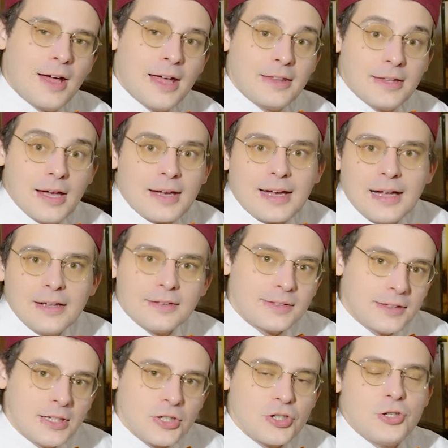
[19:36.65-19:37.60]
and I
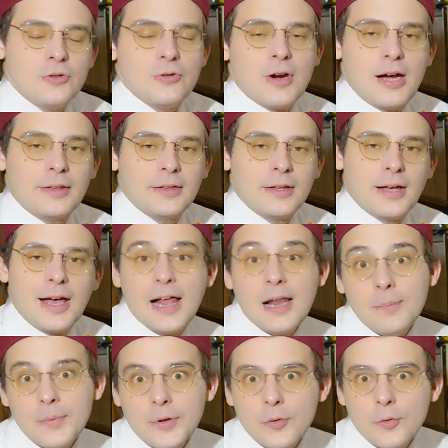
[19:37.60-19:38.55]
can teach you and
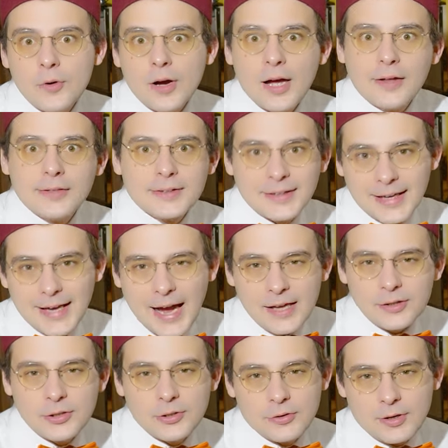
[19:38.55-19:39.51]
help you and
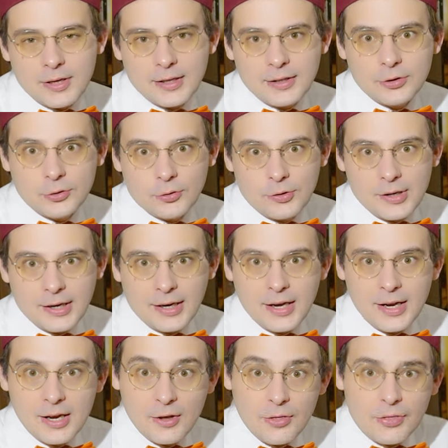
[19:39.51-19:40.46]
guide you in doing
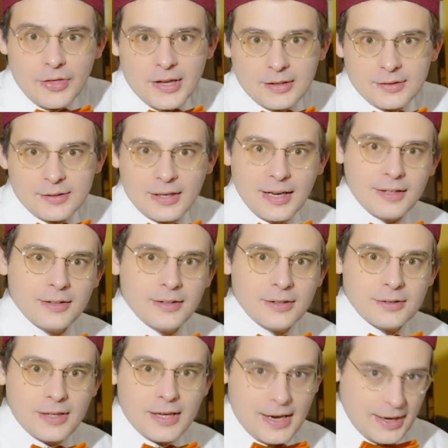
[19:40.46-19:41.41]
things like
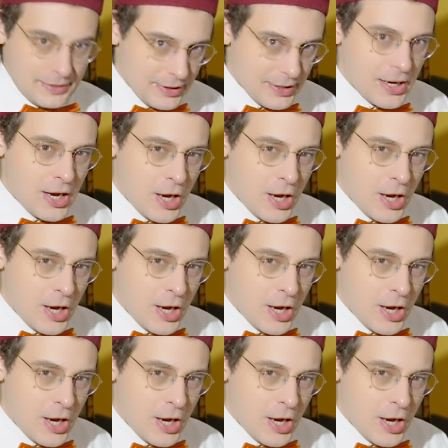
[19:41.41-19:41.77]
this and